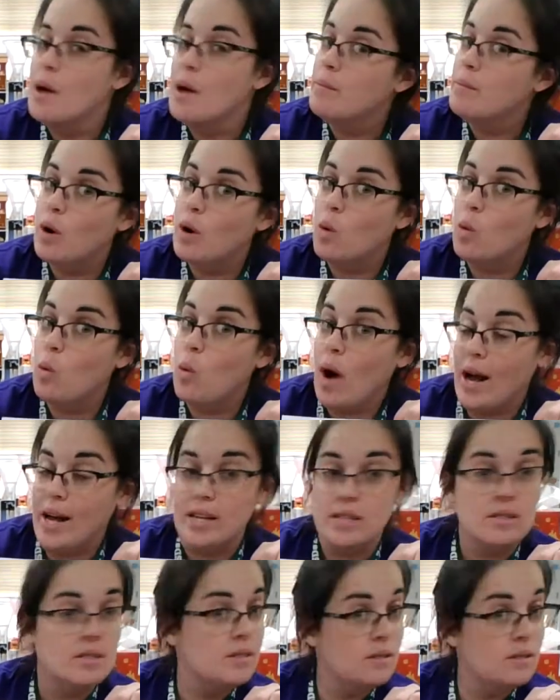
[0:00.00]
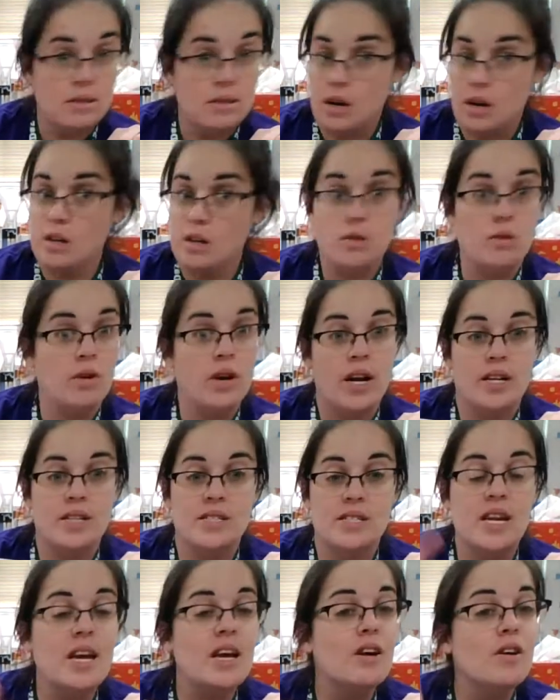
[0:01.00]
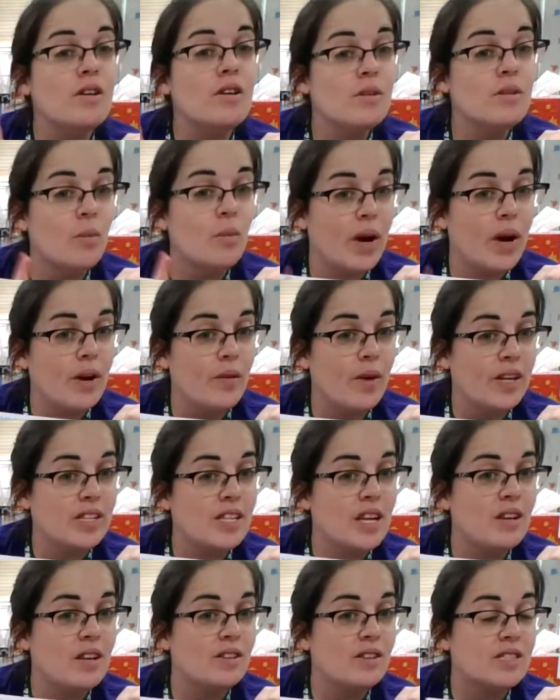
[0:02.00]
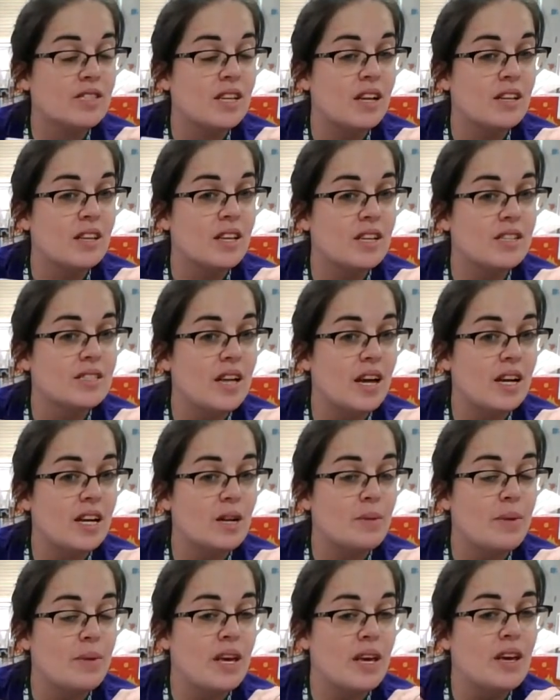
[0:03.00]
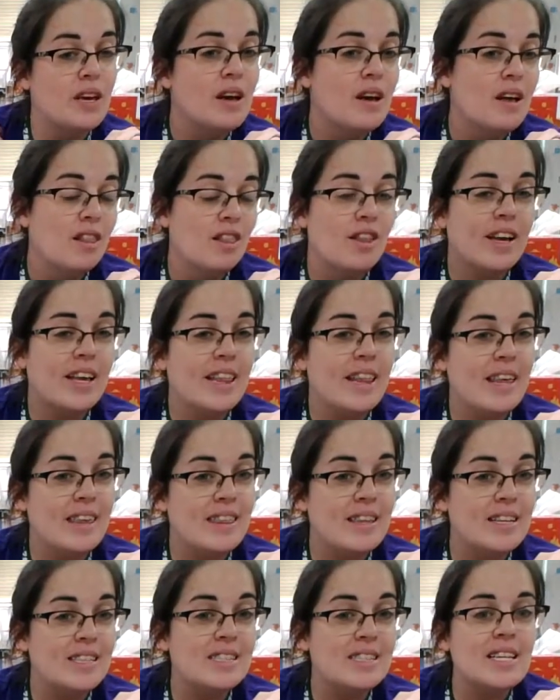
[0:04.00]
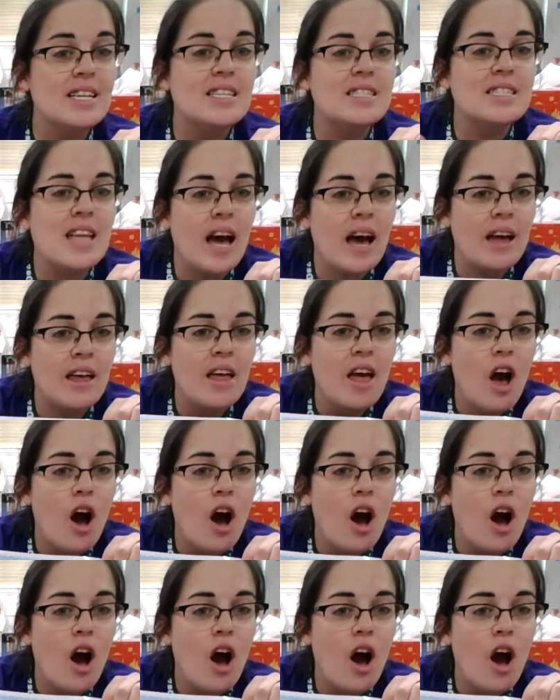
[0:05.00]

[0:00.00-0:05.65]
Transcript: But why it's not a rectangle and why a rectangle is not going to be looking like this is that